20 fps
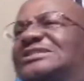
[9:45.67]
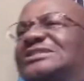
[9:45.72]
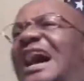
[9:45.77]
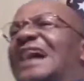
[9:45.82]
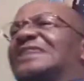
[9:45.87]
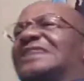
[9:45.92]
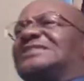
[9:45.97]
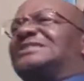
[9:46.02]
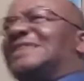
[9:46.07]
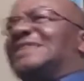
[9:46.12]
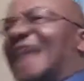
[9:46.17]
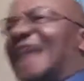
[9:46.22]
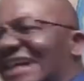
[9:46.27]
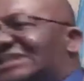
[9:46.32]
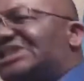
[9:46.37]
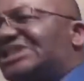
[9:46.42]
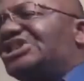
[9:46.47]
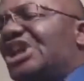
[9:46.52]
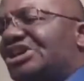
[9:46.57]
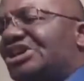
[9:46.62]
child is
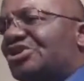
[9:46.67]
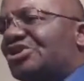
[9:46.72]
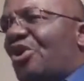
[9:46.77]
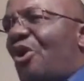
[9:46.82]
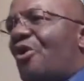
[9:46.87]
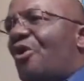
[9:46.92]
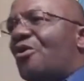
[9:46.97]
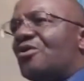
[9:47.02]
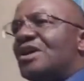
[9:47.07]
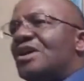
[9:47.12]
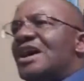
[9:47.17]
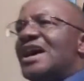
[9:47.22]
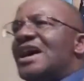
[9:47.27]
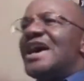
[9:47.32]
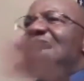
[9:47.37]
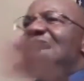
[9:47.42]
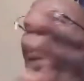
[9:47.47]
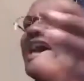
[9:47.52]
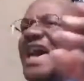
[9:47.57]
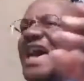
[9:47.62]
90 years old.
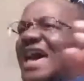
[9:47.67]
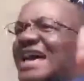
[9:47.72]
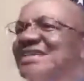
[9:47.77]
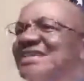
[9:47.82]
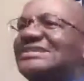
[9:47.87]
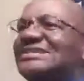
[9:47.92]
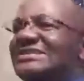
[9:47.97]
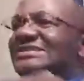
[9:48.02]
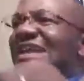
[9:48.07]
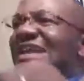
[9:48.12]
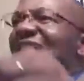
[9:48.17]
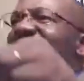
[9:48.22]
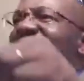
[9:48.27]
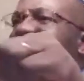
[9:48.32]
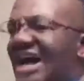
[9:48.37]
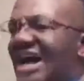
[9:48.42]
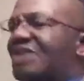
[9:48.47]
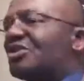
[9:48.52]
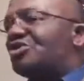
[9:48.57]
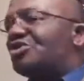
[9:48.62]
It's their
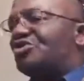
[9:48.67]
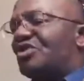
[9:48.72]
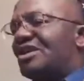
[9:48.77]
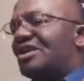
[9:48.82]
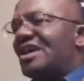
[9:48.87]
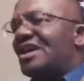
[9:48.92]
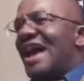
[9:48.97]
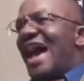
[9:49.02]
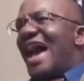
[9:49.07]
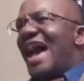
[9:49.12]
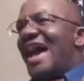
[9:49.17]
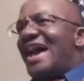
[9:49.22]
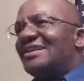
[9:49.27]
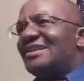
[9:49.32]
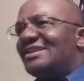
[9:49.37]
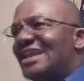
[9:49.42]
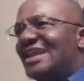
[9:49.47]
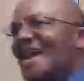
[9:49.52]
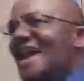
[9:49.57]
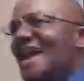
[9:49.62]
territory
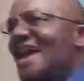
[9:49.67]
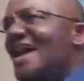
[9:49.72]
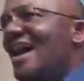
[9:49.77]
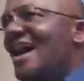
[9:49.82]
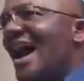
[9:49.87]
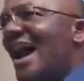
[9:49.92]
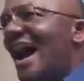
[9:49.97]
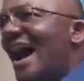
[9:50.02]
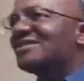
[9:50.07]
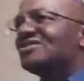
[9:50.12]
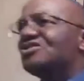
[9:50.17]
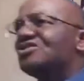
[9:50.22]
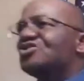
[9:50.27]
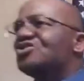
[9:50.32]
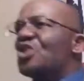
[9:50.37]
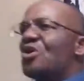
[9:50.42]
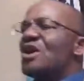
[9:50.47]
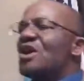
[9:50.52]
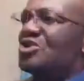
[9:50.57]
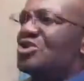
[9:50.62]
and they have
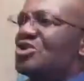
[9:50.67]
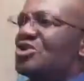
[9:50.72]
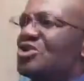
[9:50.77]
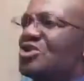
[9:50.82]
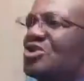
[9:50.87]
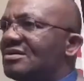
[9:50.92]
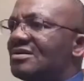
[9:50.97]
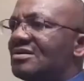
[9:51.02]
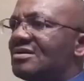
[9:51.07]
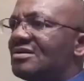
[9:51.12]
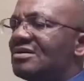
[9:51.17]
no. The